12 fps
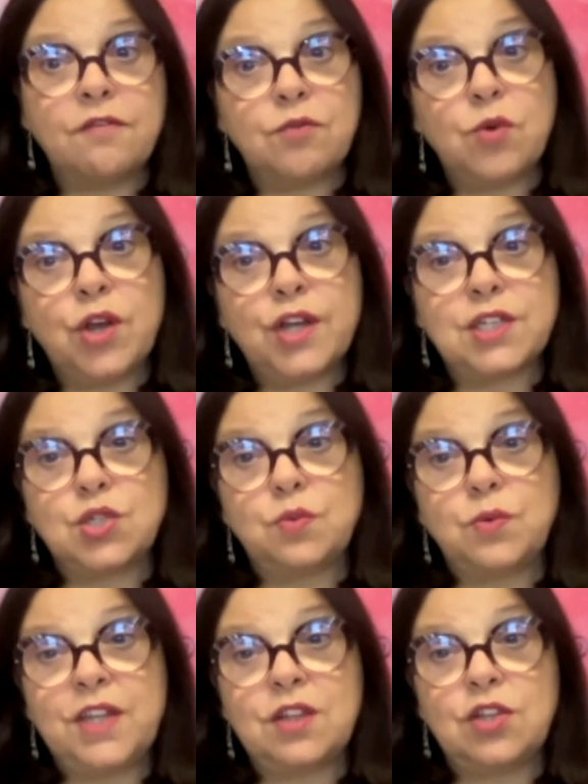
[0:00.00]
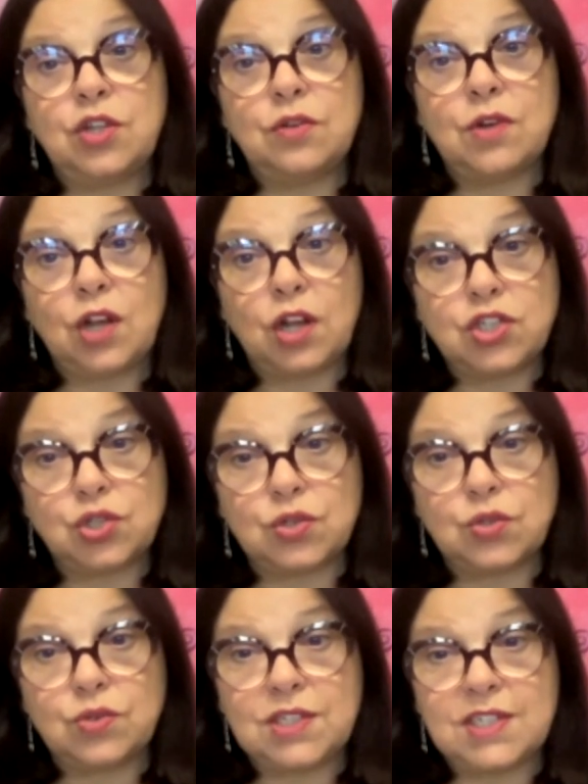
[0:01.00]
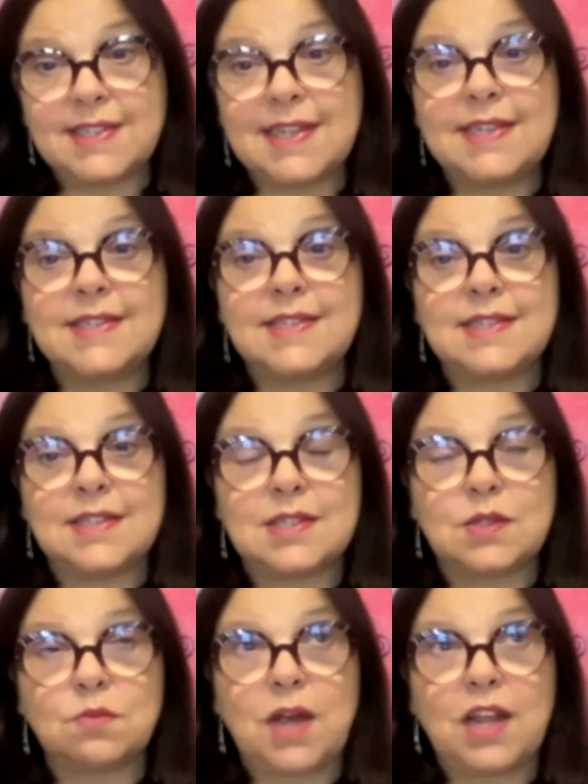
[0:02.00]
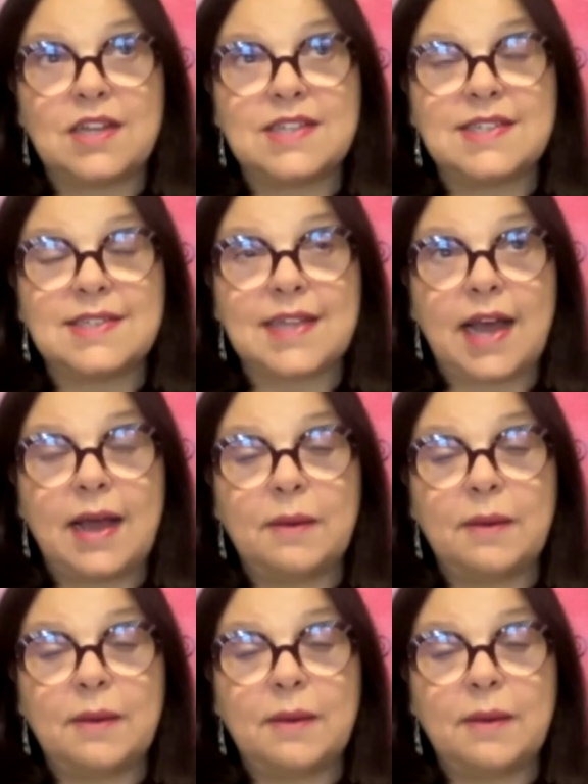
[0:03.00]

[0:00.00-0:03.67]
worked with neurological diseases as well as